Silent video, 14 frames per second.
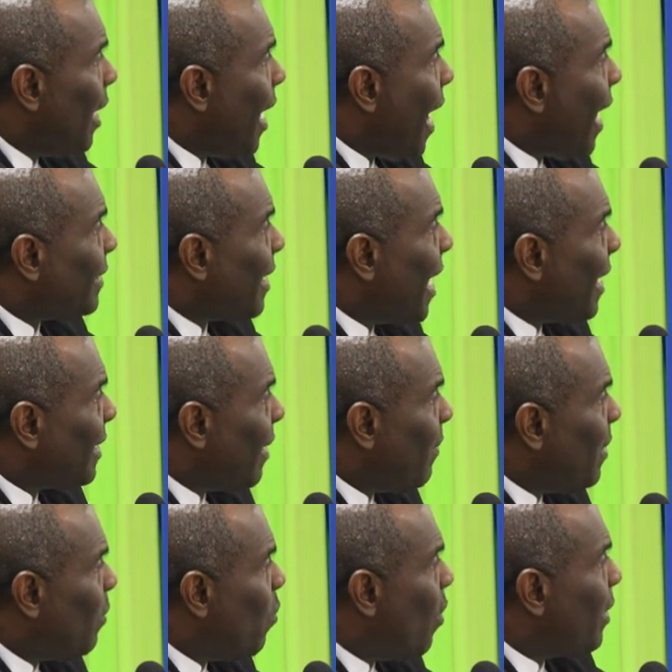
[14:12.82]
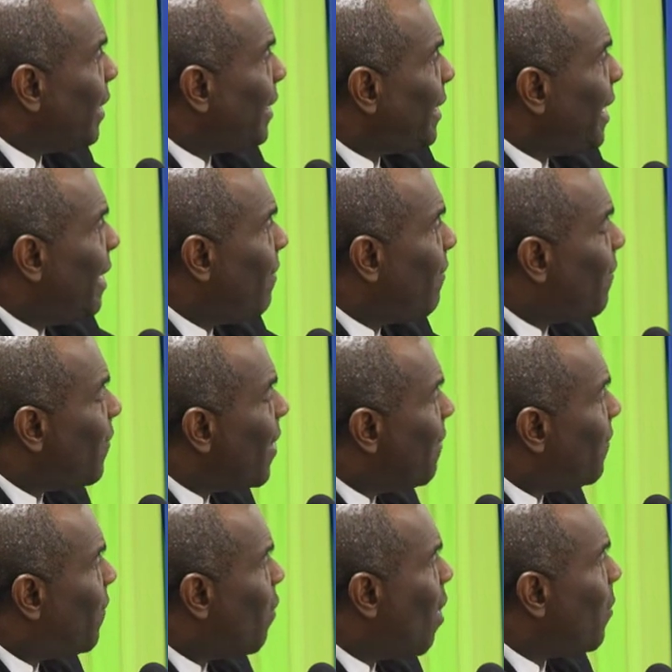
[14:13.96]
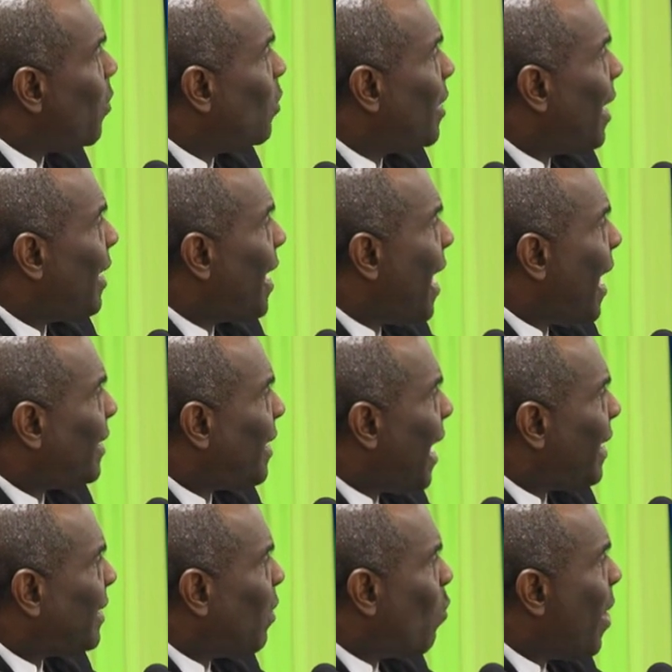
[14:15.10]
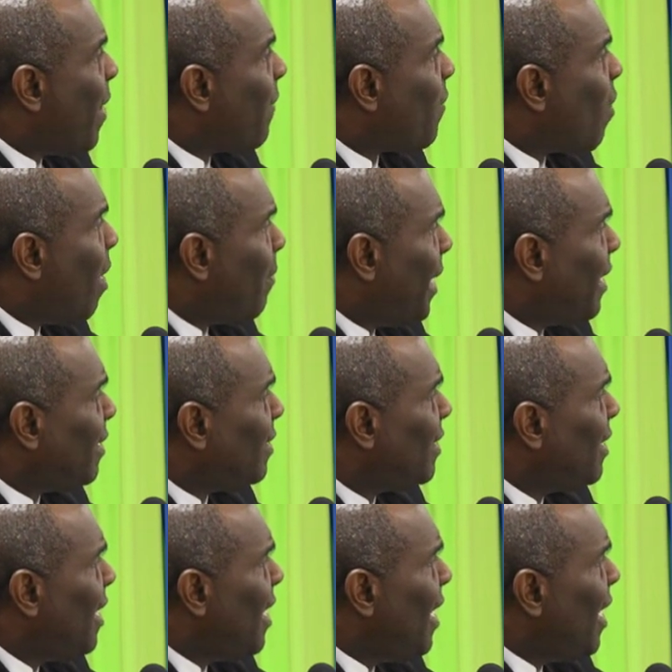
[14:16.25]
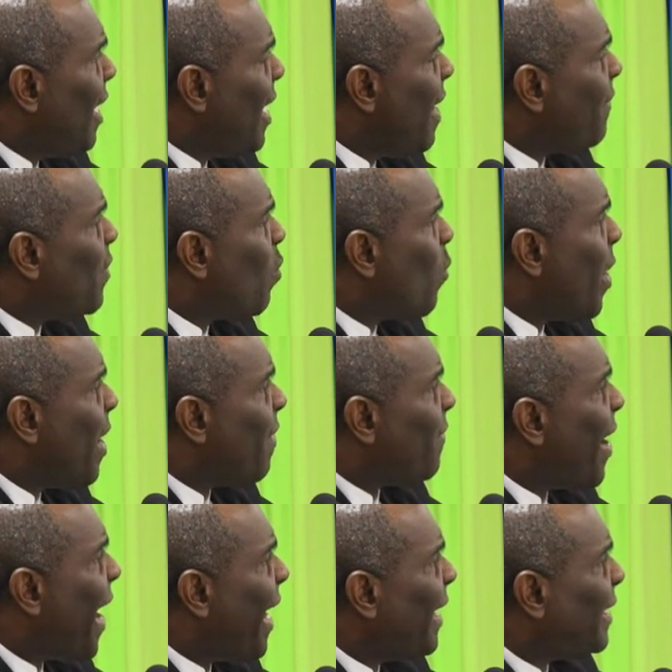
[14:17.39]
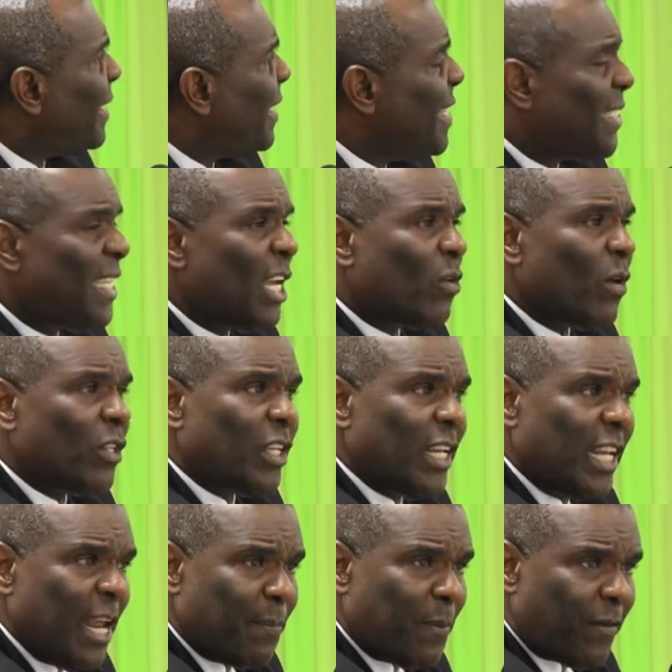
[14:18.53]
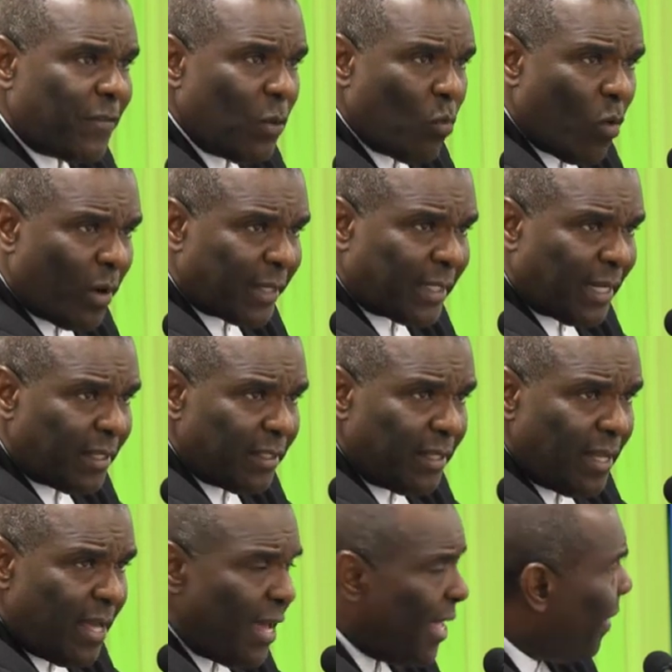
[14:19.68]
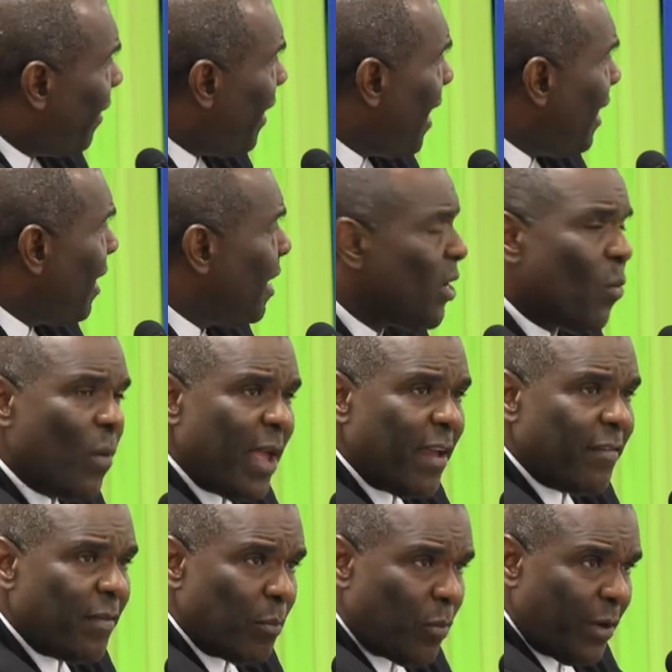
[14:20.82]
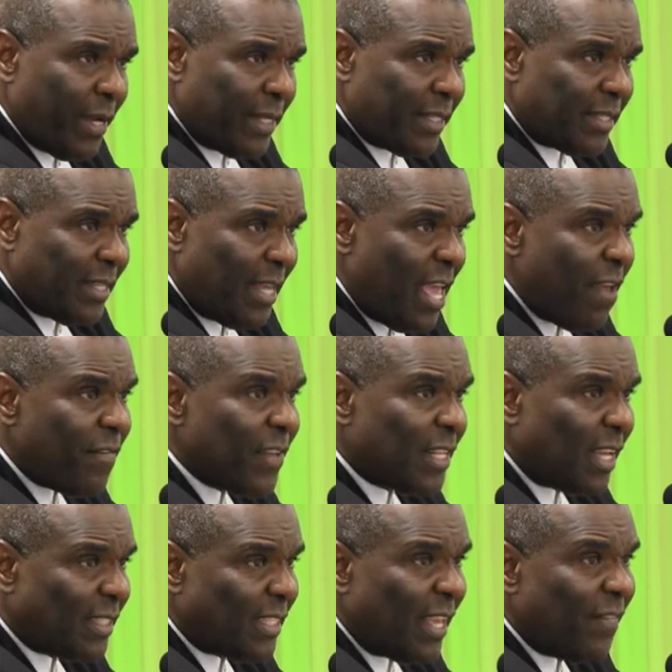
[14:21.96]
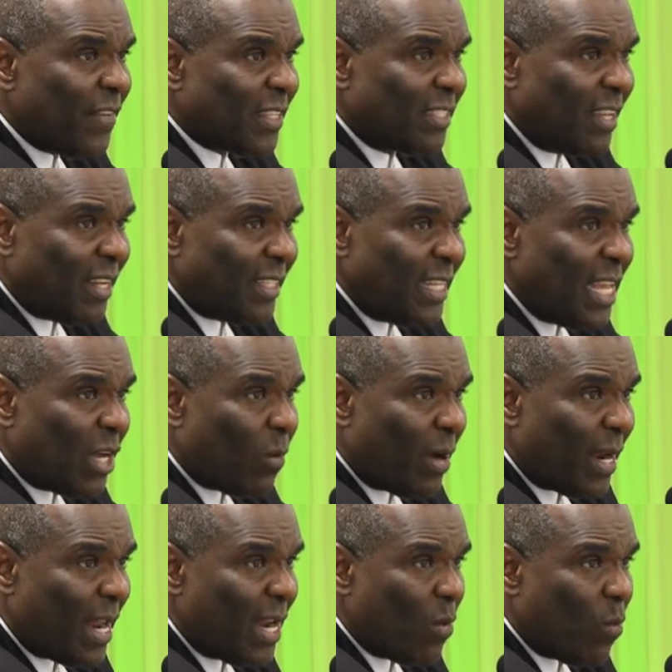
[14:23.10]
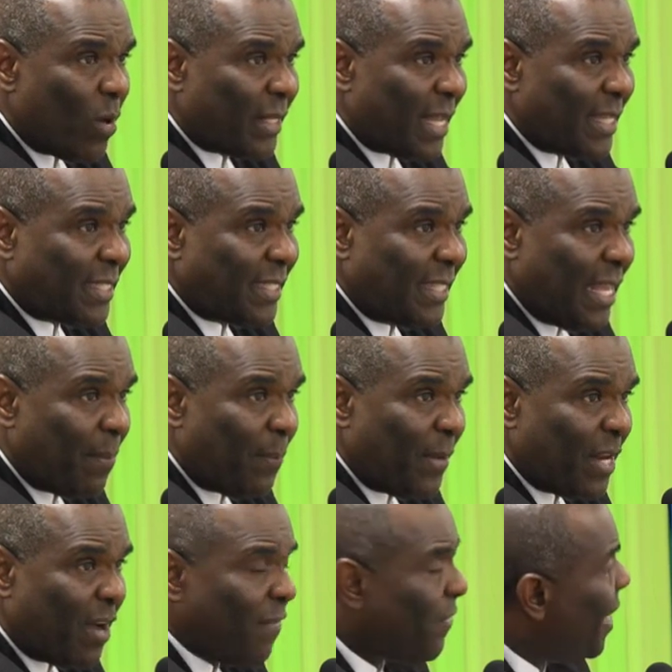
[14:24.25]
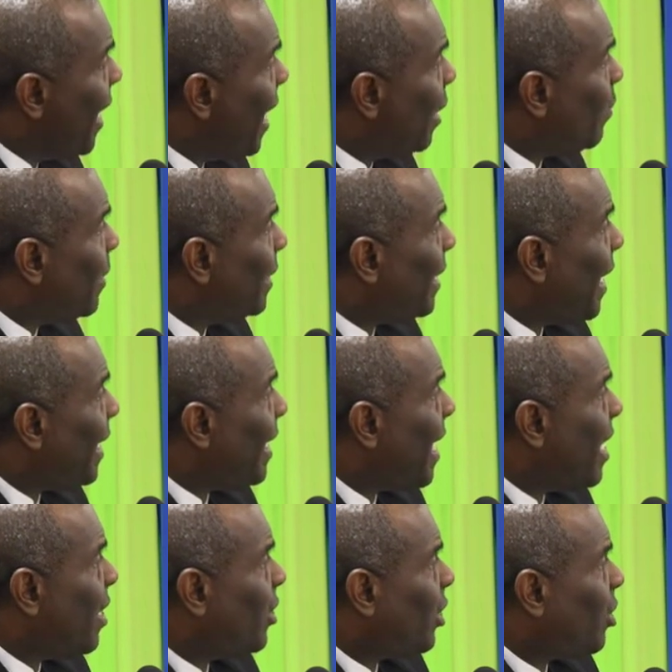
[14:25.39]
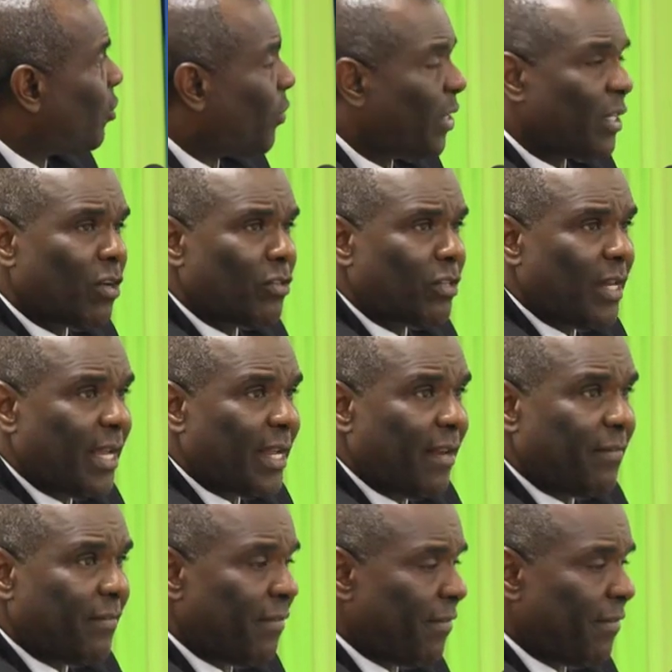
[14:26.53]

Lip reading: As I will want to inform you that as a wave comes in, if the wave height is equal to the depth of the water, then the wave breaks. If it's not equal and the water is deep enough, it will take the energy straight onto the cliff.